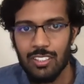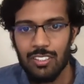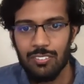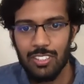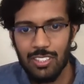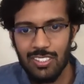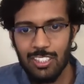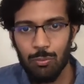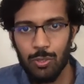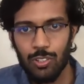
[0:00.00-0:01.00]
With this
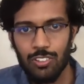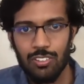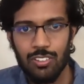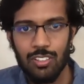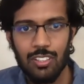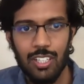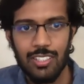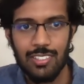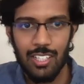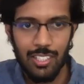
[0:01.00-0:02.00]
approach, I
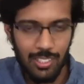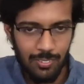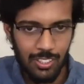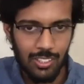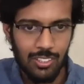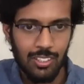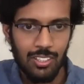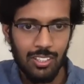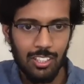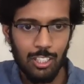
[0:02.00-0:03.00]
started with
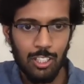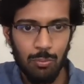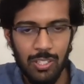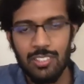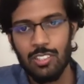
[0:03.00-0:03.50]
the best